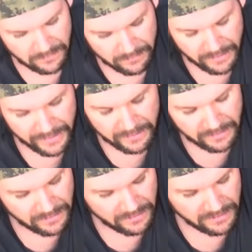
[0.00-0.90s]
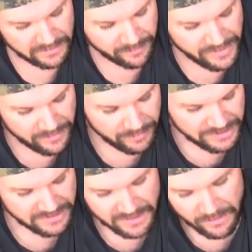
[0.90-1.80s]
start working on the engine and try to
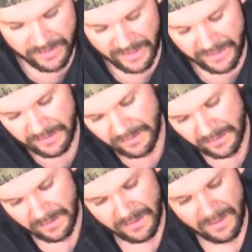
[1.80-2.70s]
fix our smoking problem.